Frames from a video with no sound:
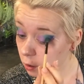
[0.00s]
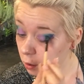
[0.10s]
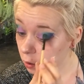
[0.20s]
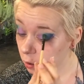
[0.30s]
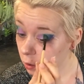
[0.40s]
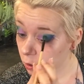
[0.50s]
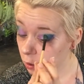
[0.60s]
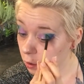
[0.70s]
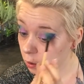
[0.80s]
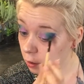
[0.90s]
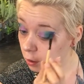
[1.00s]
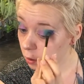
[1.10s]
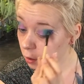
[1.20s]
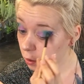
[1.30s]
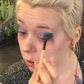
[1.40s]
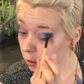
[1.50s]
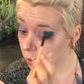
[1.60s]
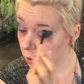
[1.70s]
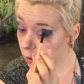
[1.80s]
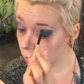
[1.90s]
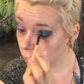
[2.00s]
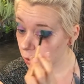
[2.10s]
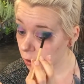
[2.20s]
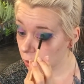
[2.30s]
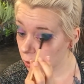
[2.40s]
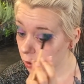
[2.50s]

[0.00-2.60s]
fluffy brush and blending that.